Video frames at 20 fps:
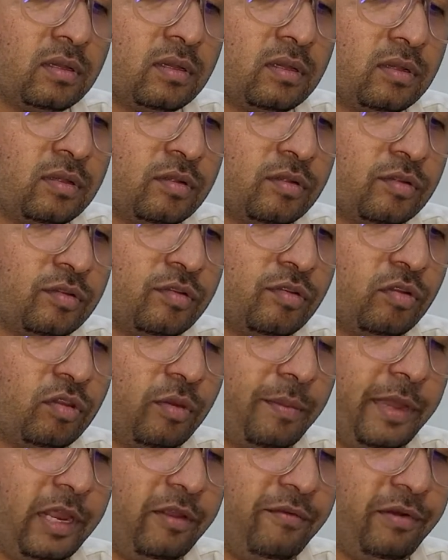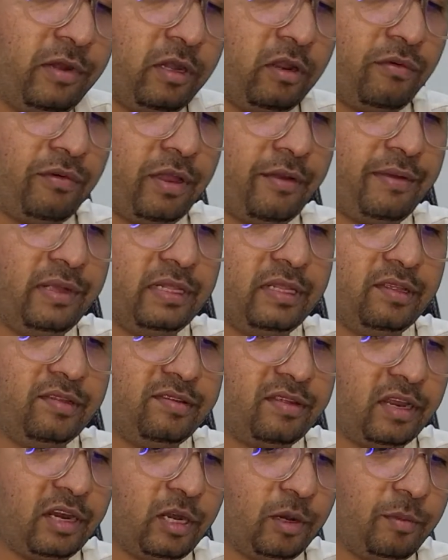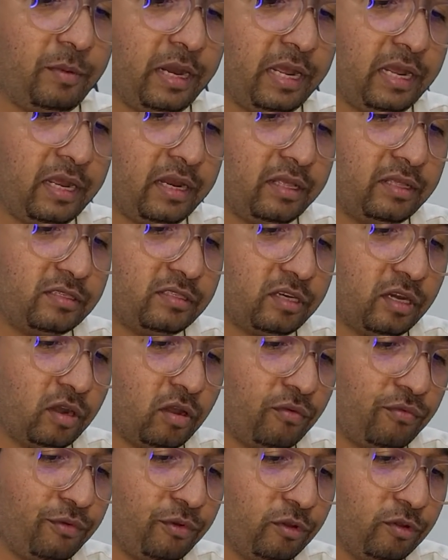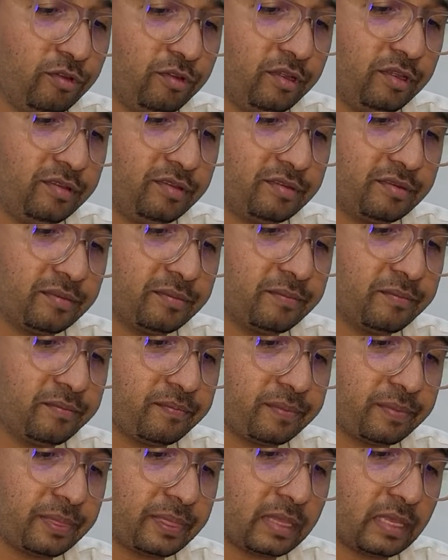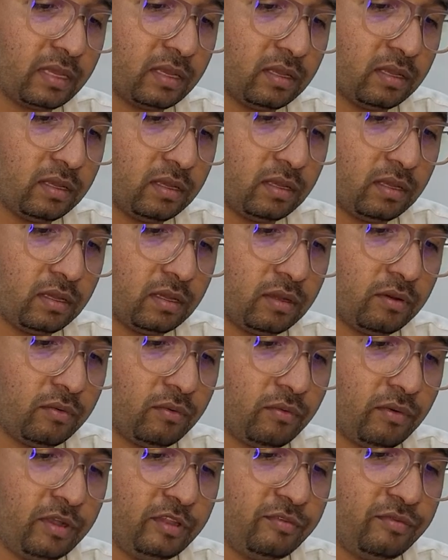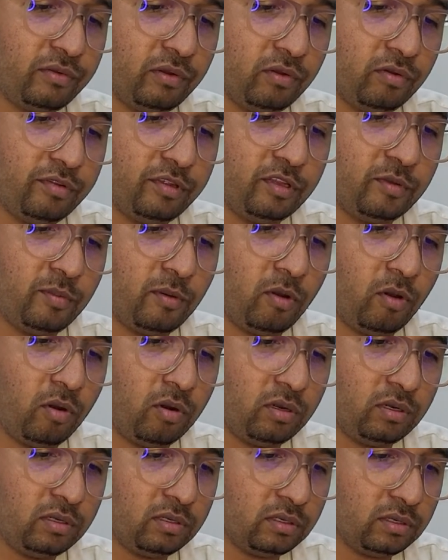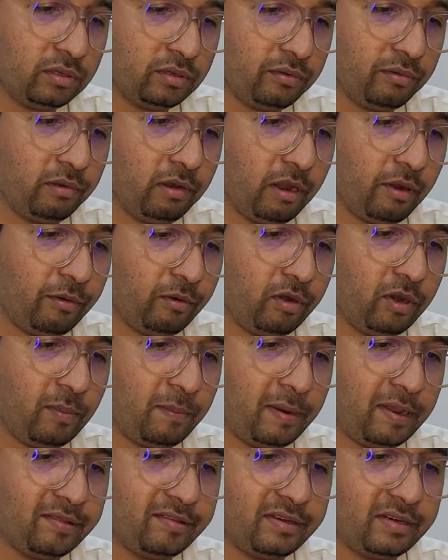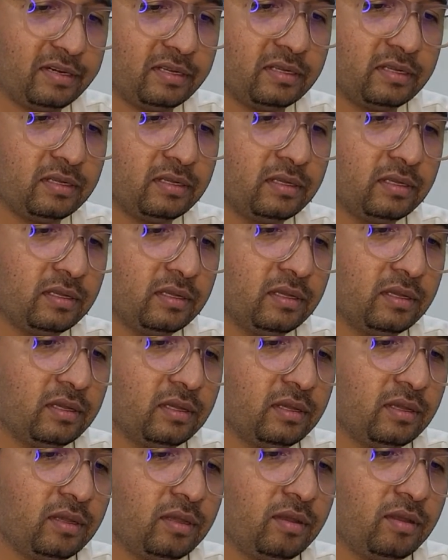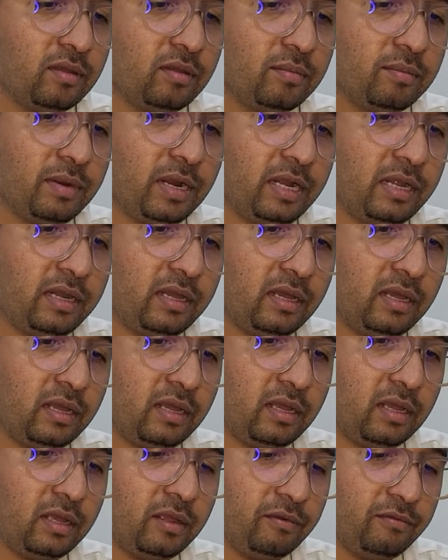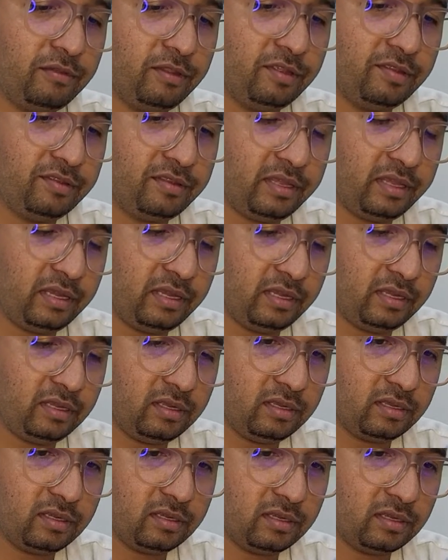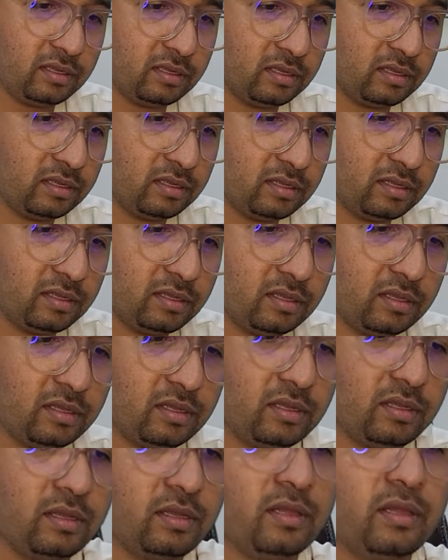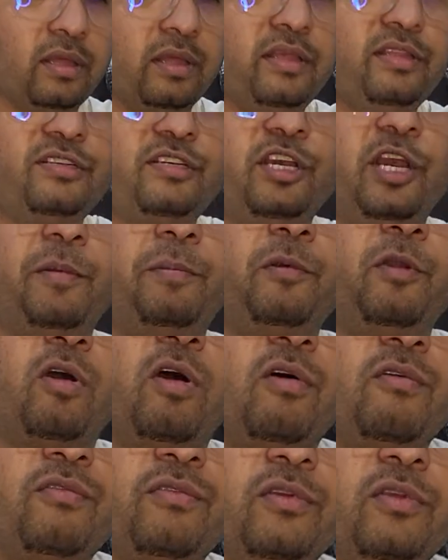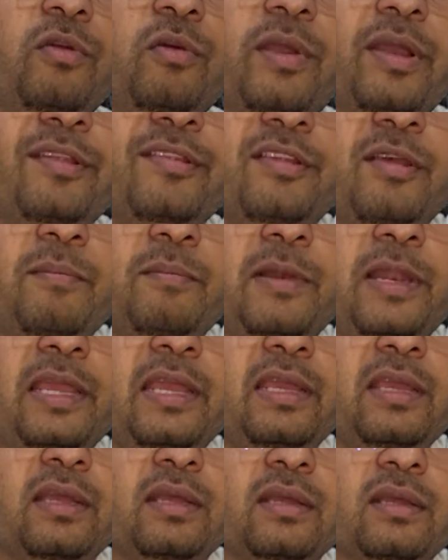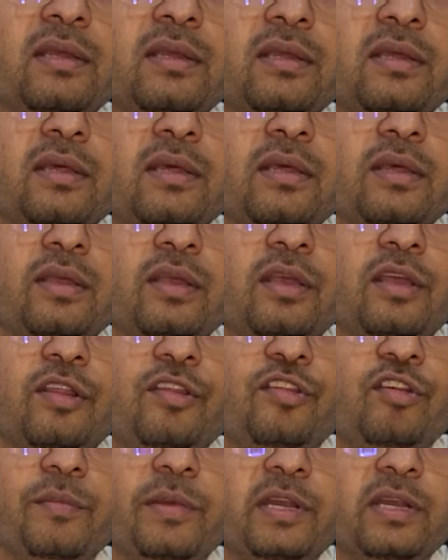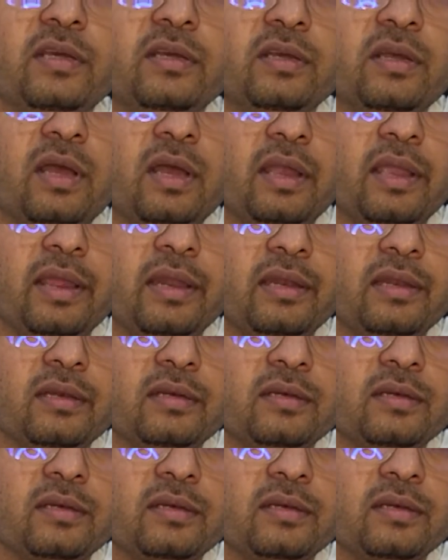So the benefit of having this circuit breaker instead of fuse is, once fuse is blown, you will have to replace it. But if this thing is stripped off, you can simply resume it again.